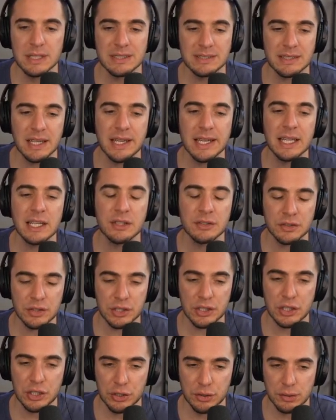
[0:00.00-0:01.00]
citing
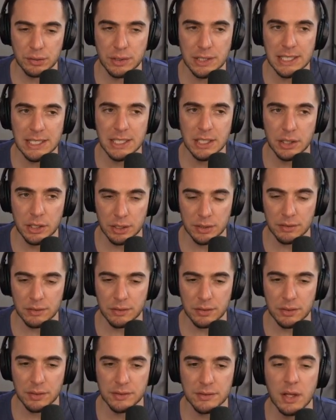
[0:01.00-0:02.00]
security
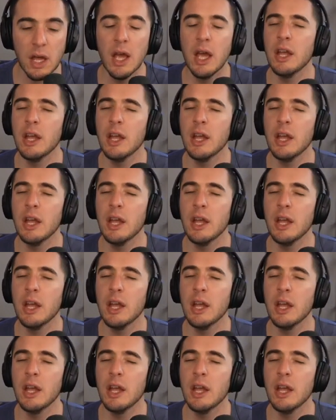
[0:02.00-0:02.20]
concerns.